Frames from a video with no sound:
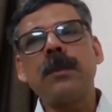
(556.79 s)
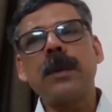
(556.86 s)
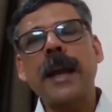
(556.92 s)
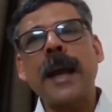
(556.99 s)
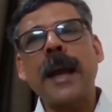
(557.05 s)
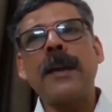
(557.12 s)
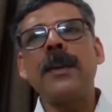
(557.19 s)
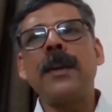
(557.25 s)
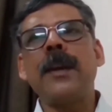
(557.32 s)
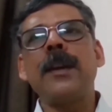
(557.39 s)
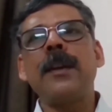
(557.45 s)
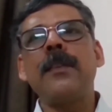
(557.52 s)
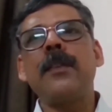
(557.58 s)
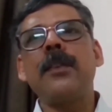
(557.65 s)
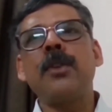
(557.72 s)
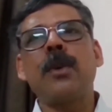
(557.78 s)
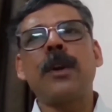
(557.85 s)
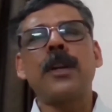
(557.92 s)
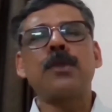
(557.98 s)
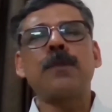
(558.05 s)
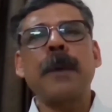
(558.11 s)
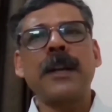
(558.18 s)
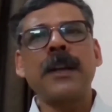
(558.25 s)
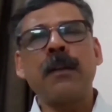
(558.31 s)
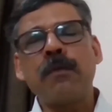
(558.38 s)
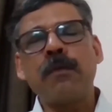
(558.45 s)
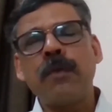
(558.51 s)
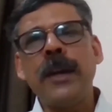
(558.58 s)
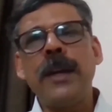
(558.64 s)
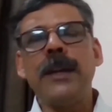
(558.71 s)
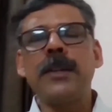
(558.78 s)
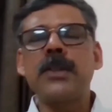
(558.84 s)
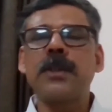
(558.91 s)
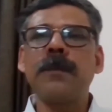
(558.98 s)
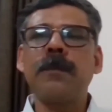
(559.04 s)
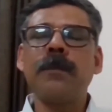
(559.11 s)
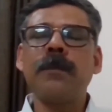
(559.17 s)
career in your respective fields.